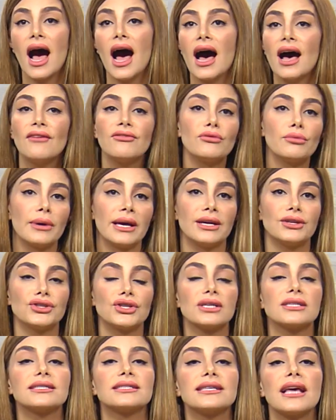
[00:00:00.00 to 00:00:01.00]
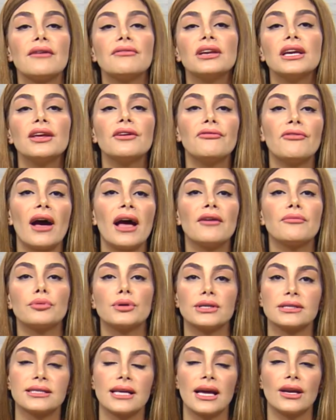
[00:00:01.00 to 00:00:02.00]
of which
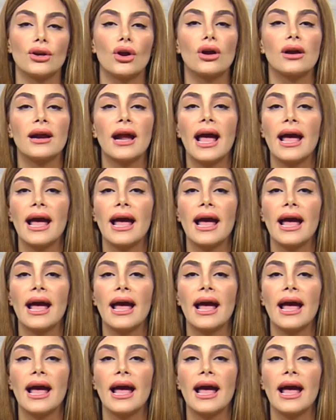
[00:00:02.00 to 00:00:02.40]
75% are